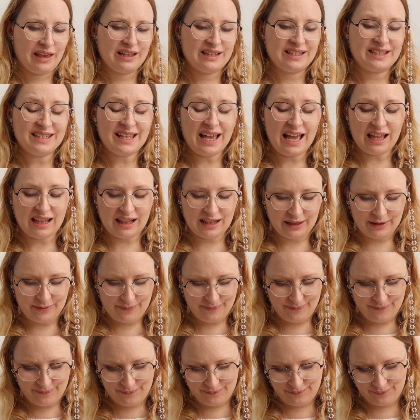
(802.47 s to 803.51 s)
Sadly,
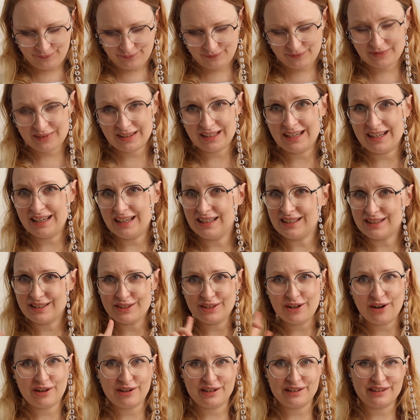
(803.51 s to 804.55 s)
it's
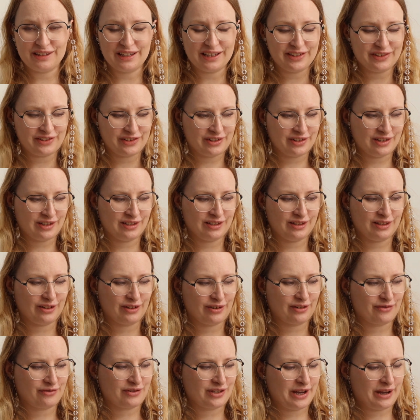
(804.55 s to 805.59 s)
not intentional a
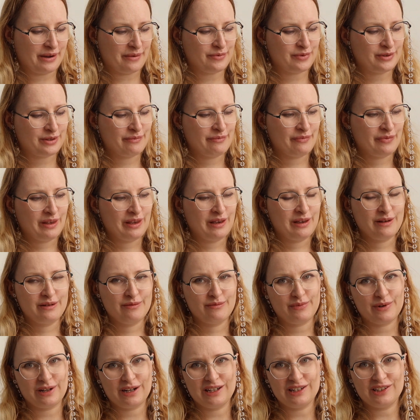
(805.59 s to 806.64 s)
lot of times,
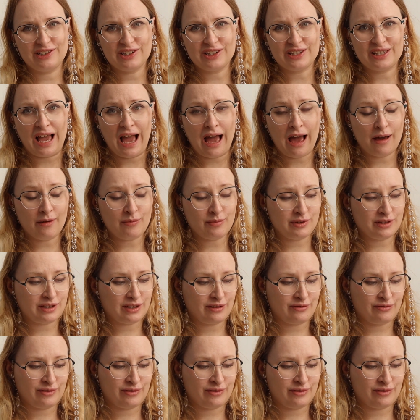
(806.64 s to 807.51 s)
but it just happens.